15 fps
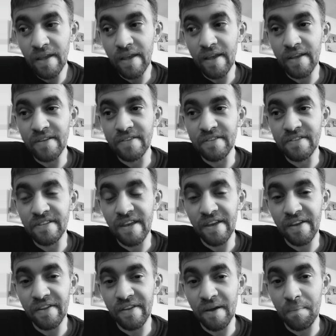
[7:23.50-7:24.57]
is the
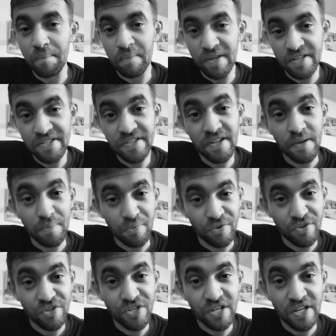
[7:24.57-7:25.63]
second I'm missed and
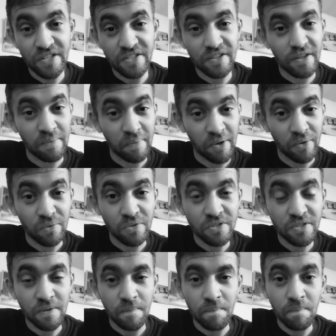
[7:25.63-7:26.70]
appreciated the most.
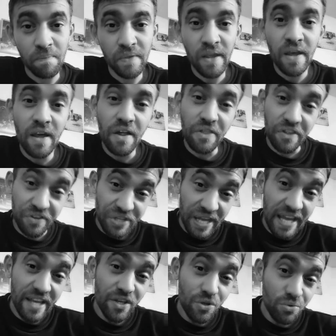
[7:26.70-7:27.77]
The
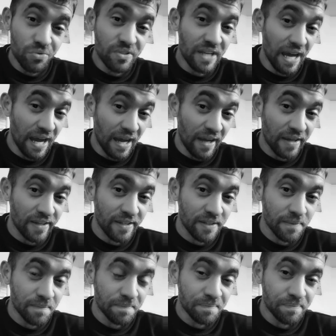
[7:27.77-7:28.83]
day you die
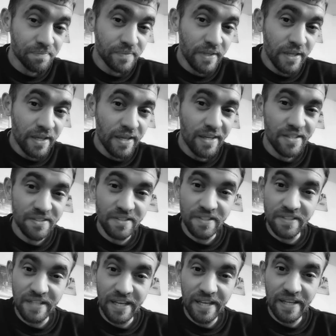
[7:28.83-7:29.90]
is the
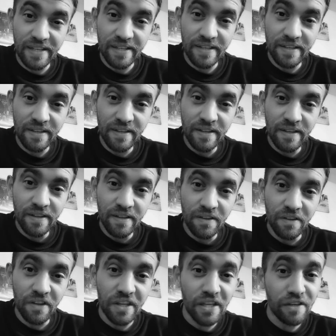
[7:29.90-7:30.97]
day
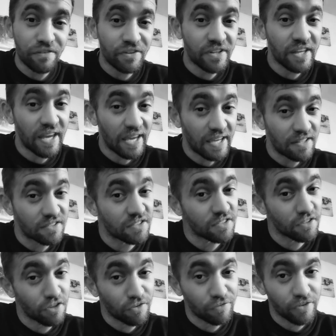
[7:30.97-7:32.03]
that even your haters
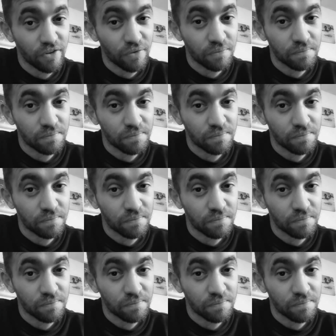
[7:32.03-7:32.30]
love you.